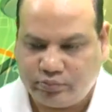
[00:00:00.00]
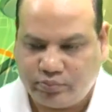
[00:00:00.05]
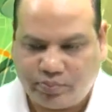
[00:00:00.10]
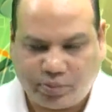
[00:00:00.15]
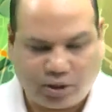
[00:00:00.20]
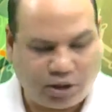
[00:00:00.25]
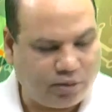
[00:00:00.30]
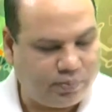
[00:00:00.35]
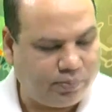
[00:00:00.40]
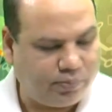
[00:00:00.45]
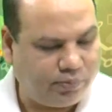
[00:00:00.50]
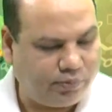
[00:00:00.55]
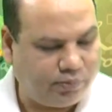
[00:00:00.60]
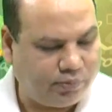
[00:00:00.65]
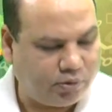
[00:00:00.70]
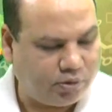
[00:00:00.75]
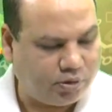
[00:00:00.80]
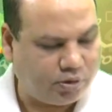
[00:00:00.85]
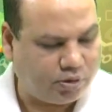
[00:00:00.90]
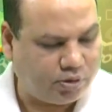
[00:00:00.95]

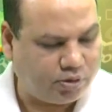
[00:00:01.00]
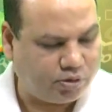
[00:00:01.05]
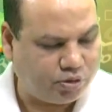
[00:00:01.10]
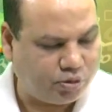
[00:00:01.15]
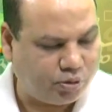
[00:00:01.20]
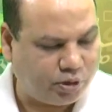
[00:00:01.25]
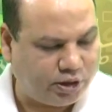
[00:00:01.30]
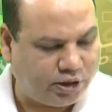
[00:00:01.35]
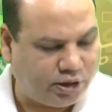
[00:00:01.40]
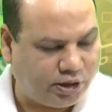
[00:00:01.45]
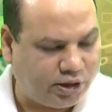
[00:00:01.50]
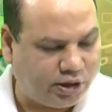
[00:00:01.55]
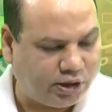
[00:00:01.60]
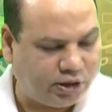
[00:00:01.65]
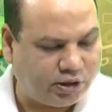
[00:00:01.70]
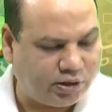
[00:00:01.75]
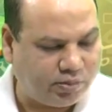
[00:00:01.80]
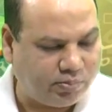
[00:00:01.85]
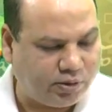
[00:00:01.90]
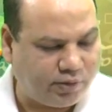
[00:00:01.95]

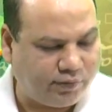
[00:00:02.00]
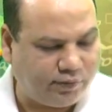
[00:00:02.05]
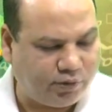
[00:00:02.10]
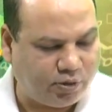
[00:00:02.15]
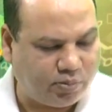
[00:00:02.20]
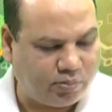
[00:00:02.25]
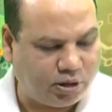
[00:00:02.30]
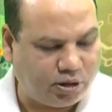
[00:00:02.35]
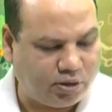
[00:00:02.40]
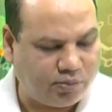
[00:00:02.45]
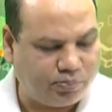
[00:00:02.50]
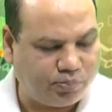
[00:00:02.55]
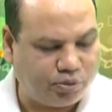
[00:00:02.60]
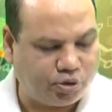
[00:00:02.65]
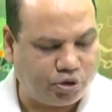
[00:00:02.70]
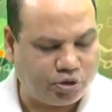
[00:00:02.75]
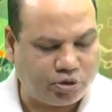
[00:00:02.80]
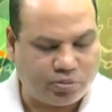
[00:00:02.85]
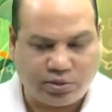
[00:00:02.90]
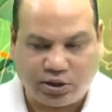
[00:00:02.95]
20th number formula,
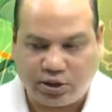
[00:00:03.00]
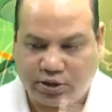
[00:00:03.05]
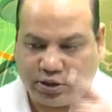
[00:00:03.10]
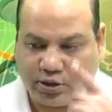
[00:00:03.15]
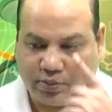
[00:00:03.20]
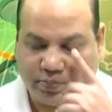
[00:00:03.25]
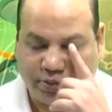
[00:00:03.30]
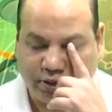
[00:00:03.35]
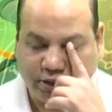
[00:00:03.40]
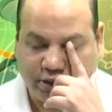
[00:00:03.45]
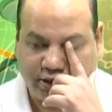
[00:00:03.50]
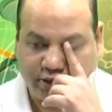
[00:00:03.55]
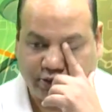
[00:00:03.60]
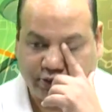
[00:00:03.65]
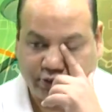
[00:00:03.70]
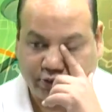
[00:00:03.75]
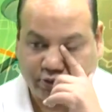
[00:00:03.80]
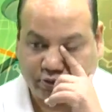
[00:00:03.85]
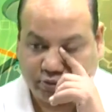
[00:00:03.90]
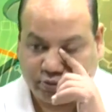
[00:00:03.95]
post merger P
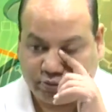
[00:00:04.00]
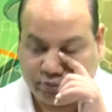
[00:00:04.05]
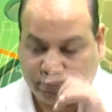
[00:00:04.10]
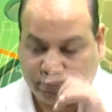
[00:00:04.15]
ratio.